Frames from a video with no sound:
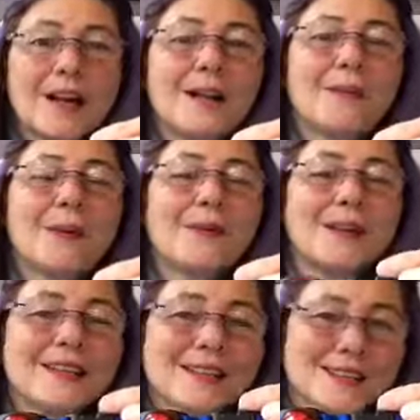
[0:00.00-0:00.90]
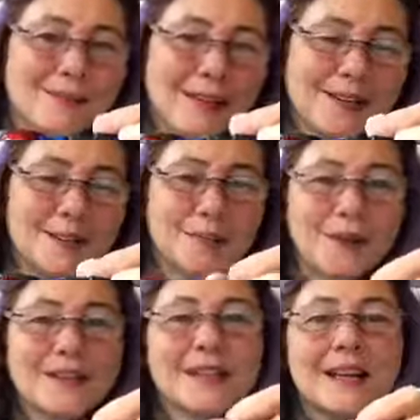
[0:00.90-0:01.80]
I'll put one of these on my
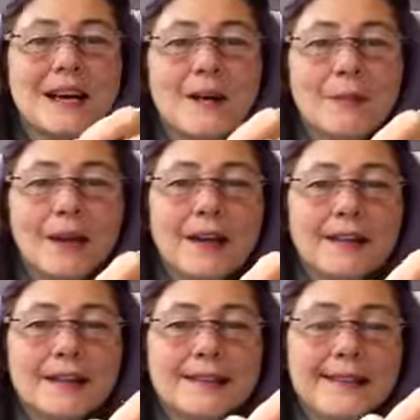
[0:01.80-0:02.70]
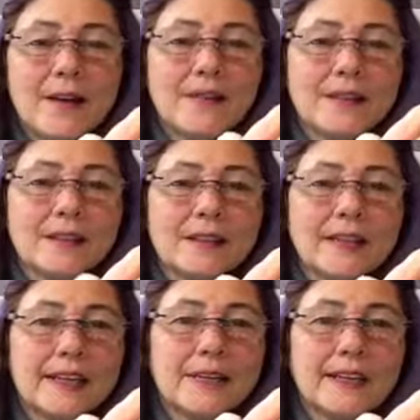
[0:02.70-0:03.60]
handlebars. But it definitely